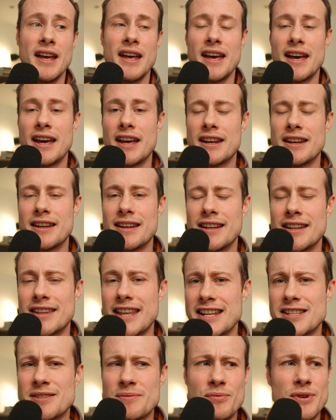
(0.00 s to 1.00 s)
And
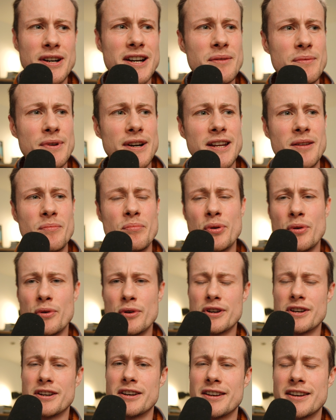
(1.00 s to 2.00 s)
that's really, really
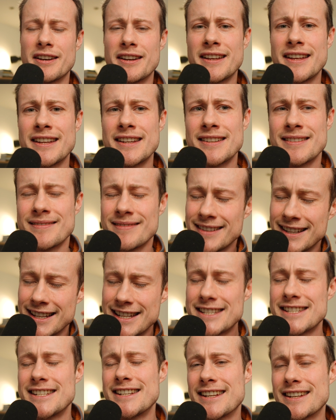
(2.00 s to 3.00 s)
important,
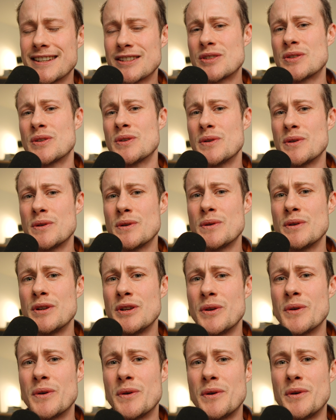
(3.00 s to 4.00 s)
listening to
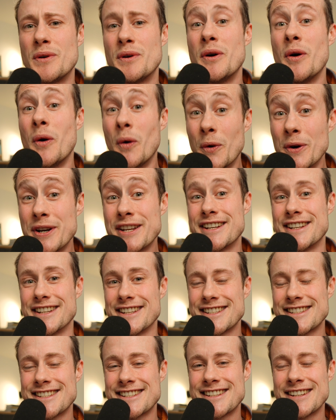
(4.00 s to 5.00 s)
your
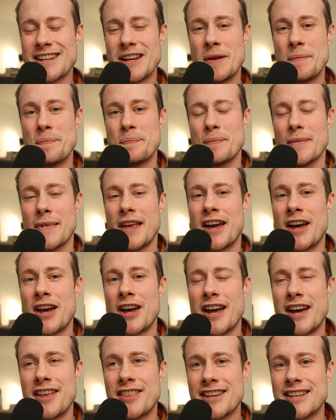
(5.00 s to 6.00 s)
audience.
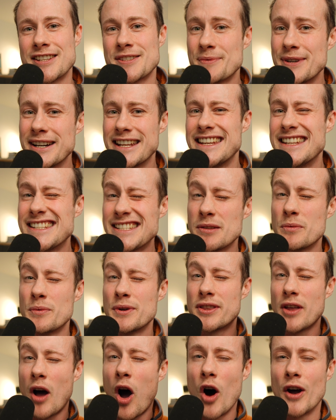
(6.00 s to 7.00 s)
I think it's really easy
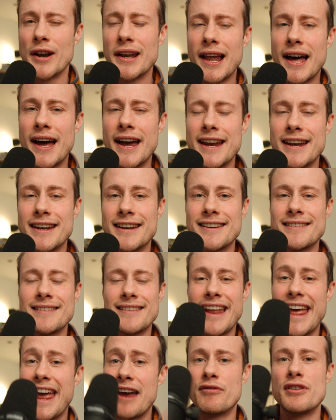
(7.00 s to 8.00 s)
with online
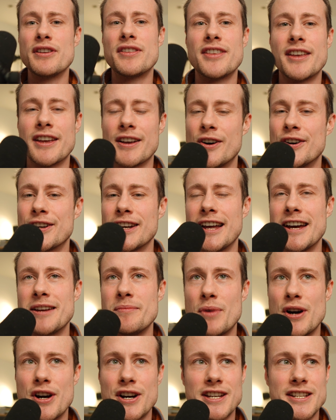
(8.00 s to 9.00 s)
everything, online
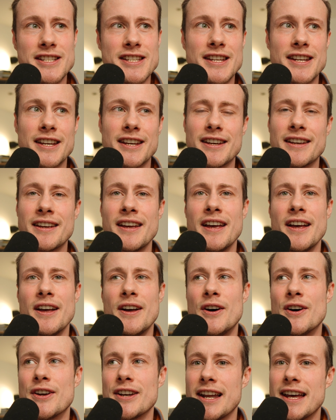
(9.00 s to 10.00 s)
marketing,
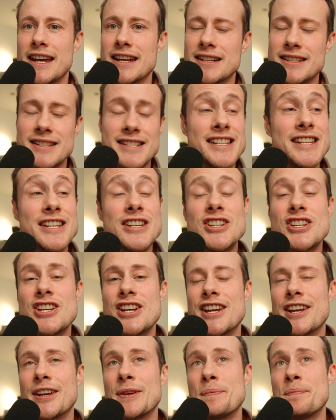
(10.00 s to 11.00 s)
online
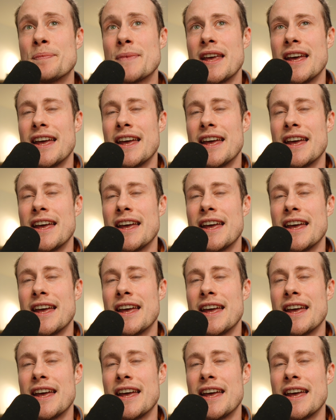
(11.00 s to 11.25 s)
teaching.